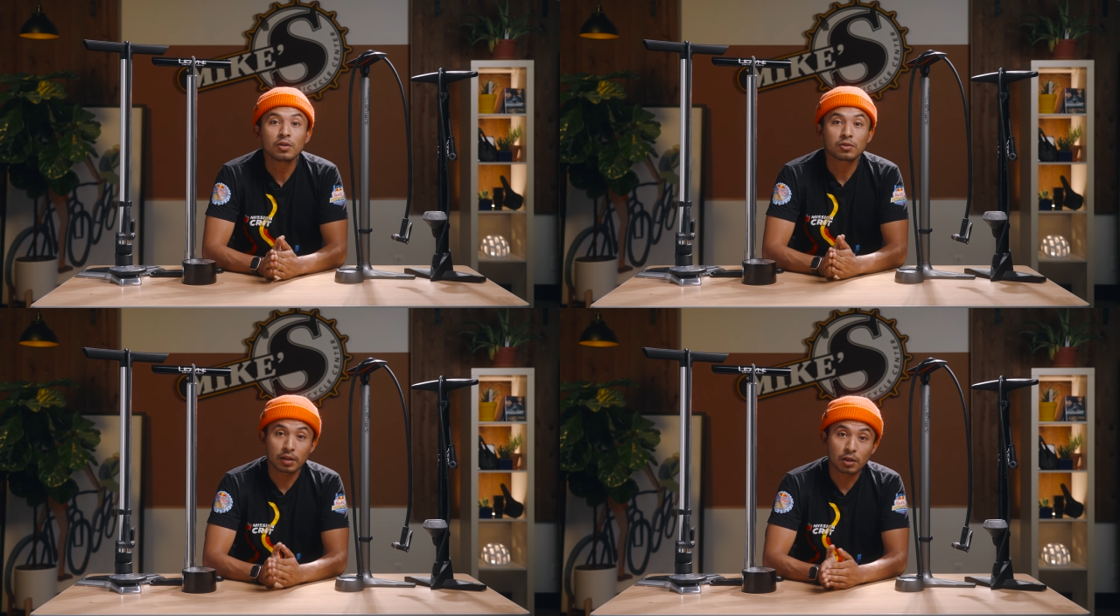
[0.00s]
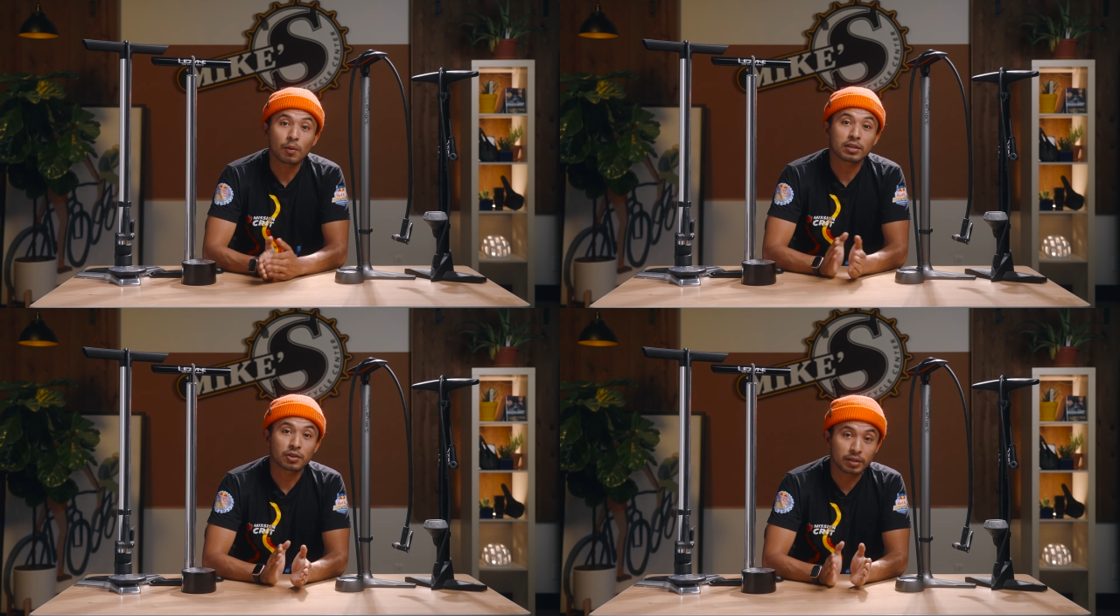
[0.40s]
so then you
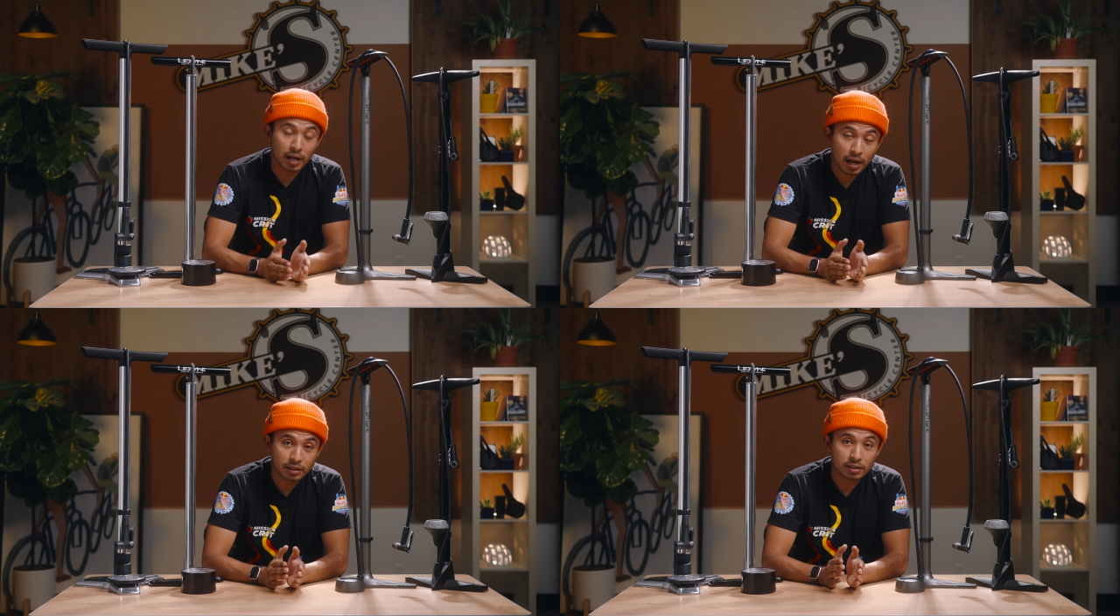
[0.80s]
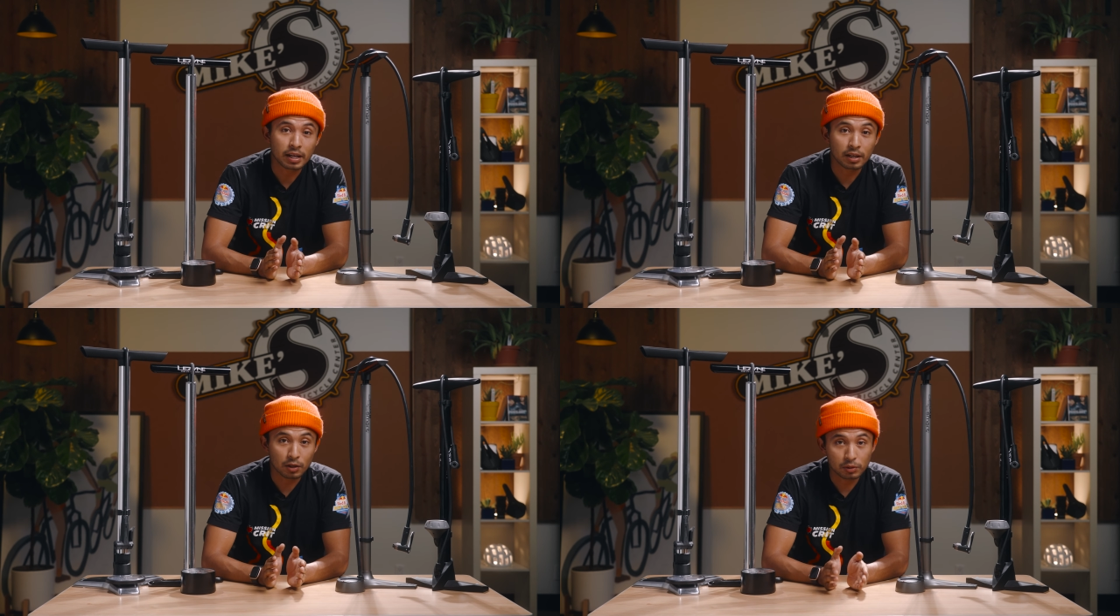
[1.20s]
ask your dad to
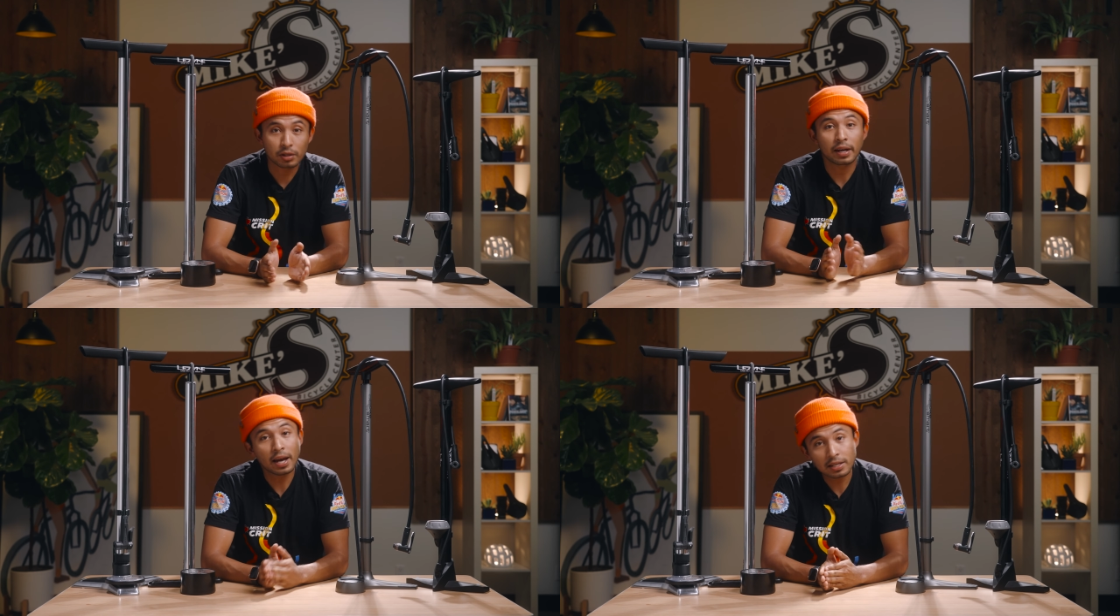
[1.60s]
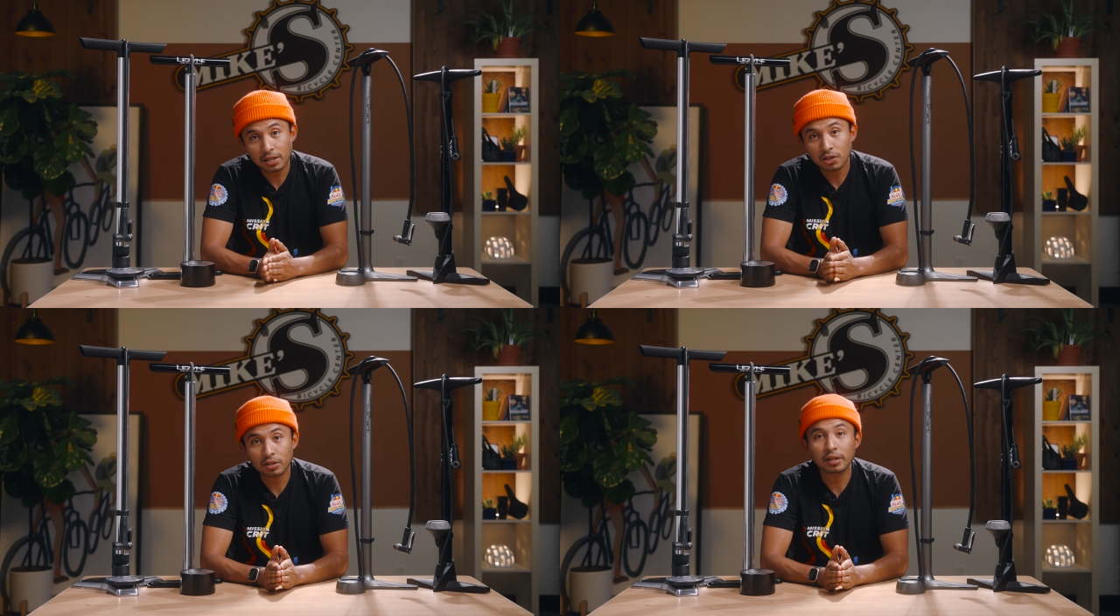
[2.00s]
take you to the gas
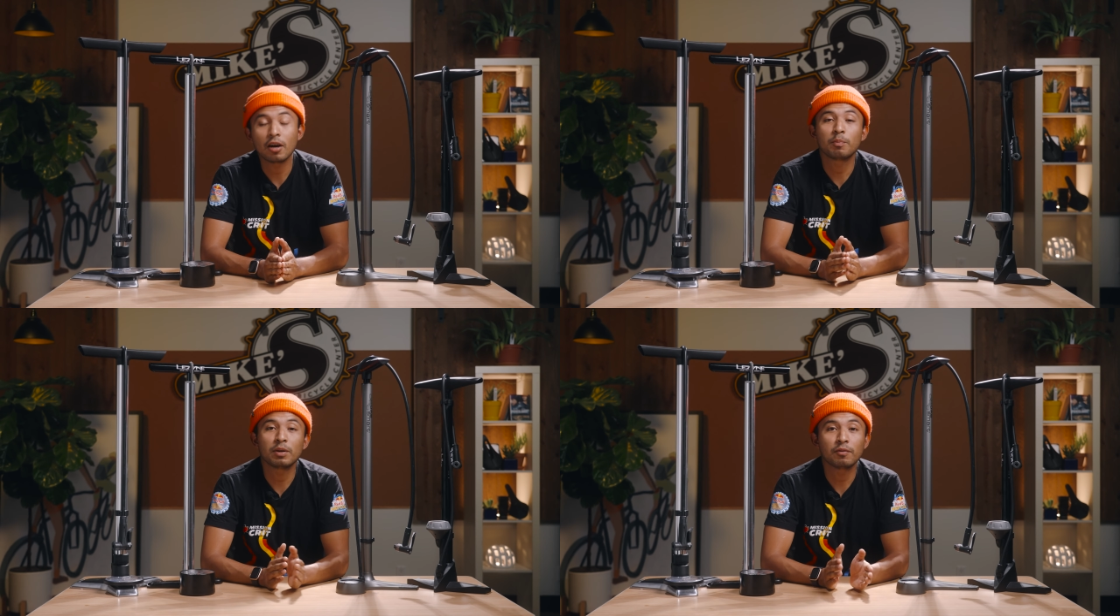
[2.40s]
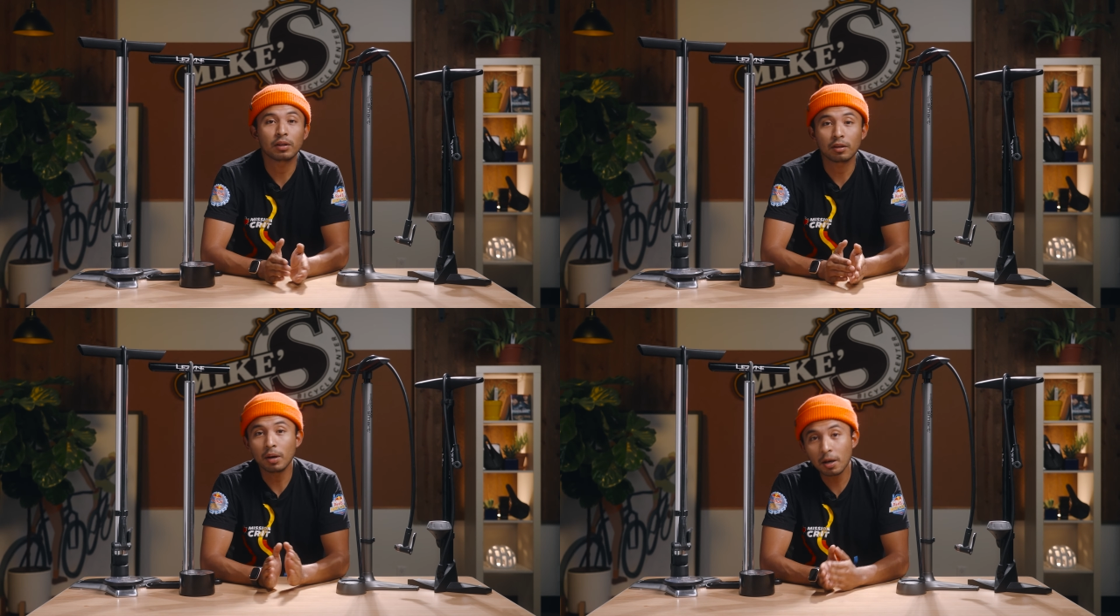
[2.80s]
station to help you fill
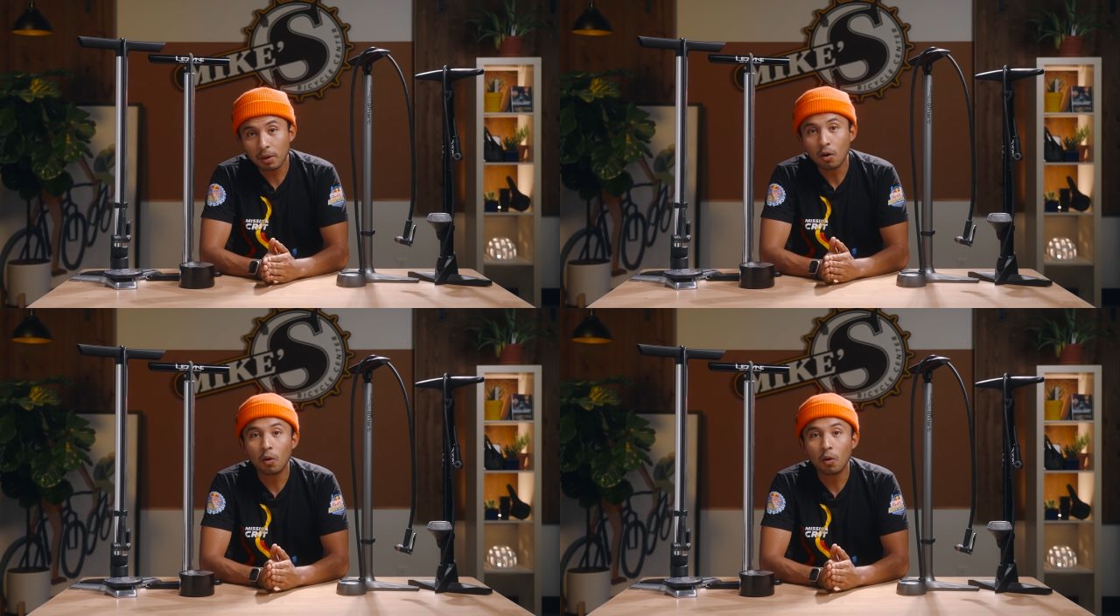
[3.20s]
them up,